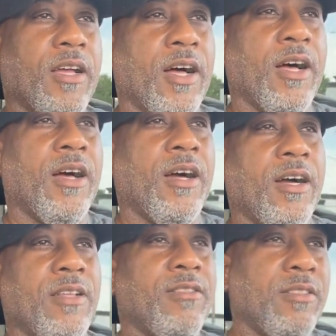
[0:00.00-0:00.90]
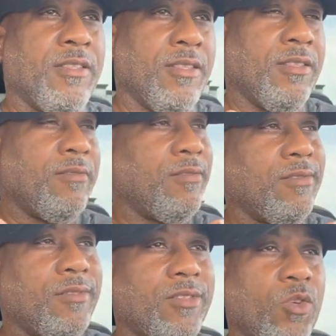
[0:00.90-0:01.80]
uh,
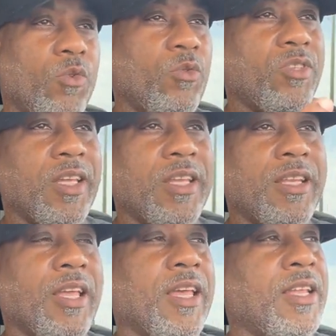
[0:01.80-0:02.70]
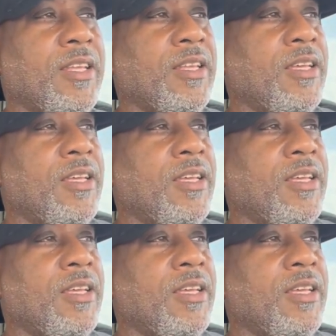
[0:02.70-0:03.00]
to send in